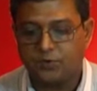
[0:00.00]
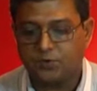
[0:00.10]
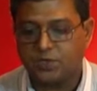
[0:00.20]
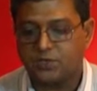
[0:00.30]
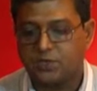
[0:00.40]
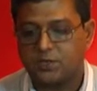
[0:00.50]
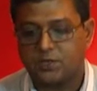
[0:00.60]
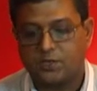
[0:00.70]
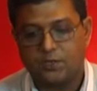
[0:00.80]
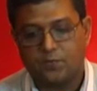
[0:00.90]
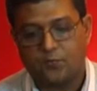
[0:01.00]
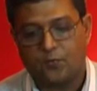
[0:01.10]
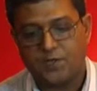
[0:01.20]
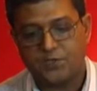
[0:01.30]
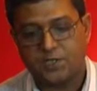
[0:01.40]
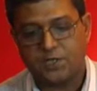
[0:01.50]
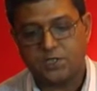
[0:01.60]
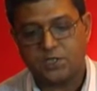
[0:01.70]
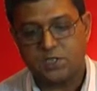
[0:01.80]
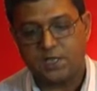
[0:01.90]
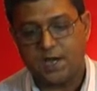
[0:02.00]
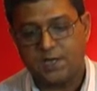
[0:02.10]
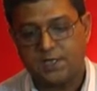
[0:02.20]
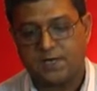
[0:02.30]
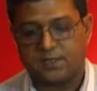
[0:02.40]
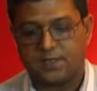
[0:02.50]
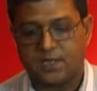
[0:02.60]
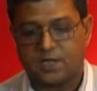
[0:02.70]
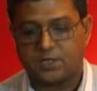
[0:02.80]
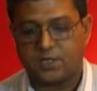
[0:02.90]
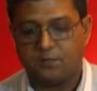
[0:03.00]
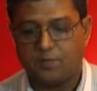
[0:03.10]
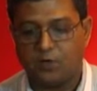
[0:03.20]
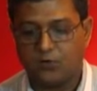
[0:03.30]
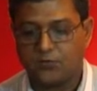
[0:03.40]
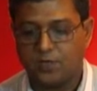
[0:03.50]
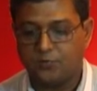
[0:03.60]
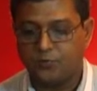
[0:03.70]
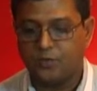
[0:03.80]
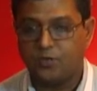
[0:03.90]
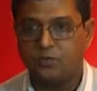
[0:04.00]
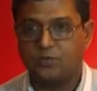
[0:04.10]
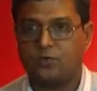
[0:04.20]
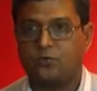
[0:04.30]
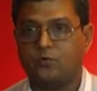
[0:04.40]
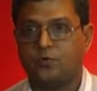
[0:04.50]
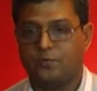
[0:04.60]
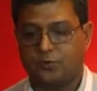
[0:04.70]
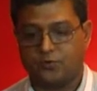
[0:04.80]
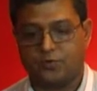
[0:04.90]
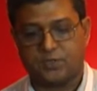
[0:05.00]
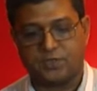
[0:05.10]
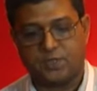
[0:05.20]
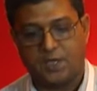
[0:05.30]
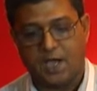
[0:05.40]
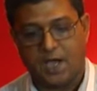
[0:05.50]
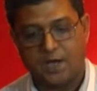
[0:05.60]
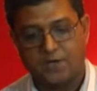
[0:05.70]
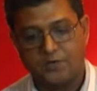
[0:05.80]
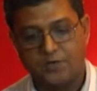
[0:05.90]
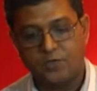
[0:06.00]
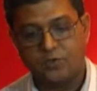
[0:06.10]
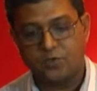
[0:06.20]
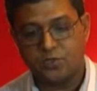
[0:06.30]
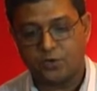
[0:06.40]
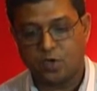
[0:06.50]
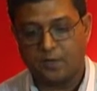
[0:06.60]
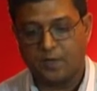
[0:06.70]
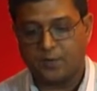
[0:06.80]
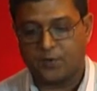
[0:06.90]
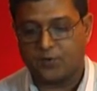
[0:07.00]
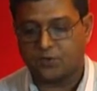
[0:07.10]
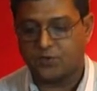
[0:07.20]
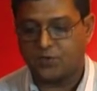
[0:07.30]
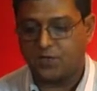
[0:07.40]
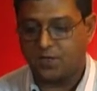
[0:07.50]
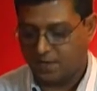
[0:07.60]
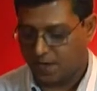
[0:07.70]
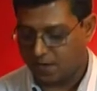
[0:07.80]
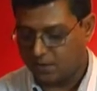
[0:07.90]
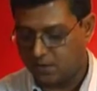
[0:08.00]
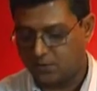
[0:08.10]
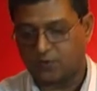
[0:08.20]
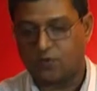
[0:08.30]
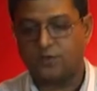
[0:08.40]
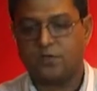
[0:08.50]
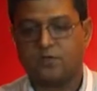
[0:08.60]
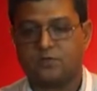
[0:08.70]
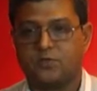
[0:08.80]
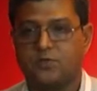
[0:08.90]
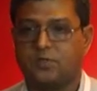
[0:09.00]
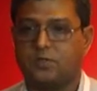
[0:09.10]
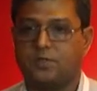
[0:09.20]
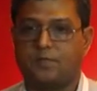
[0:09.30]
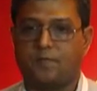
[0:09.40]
methotrexate provides synergistic anti-arthritic action, may also help to reduce the dose of methotrexate and reduce risk of hepatotoxicity and hematological toxicity.